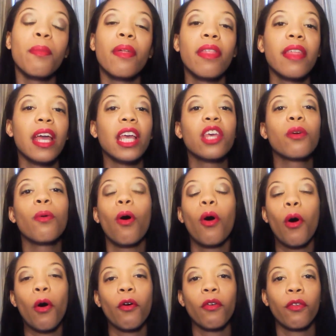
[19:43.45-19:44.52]
Thank you
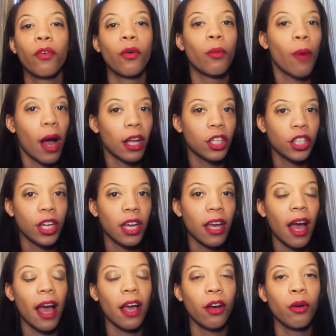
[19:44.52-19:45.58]
all for
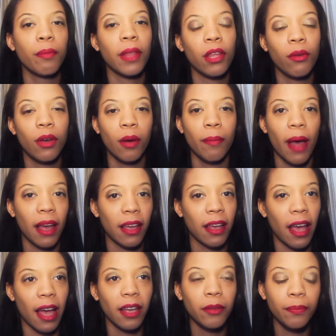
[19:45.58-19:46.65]
watching. I hope that you come back
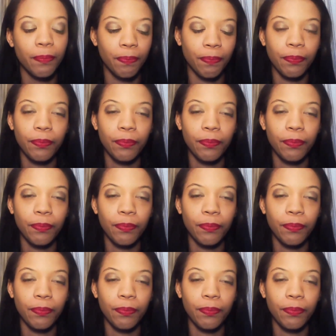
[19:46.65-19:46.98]
again,